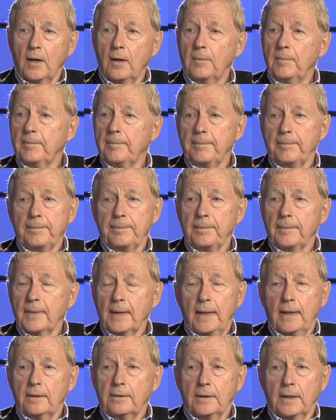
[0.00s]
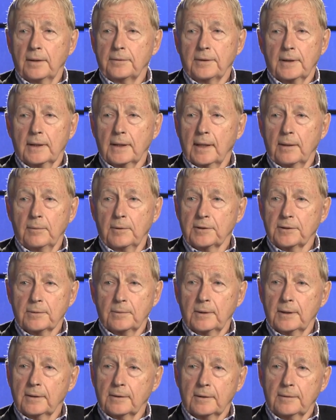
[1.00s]
of the festival group? Not that I was
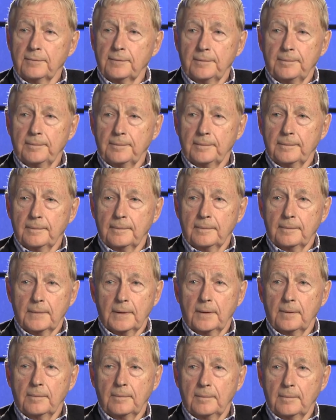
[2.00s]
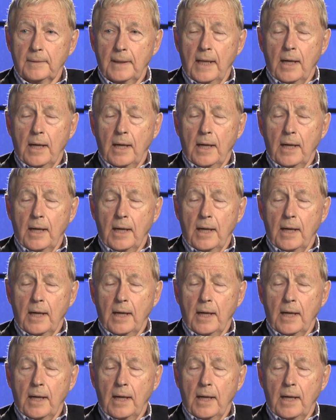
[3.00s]
aware of. No. No.